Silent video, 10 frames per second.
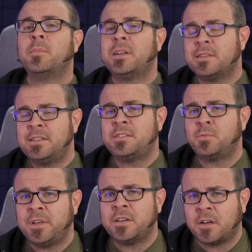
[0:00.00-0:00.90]
But at least
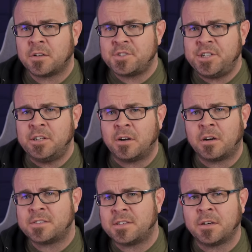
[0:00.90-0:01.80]
we can all cheer
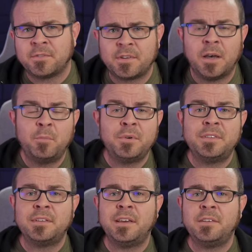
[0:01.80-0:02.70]
ourselves up with
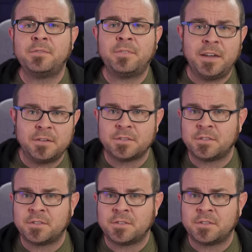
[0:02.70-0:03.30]
today's final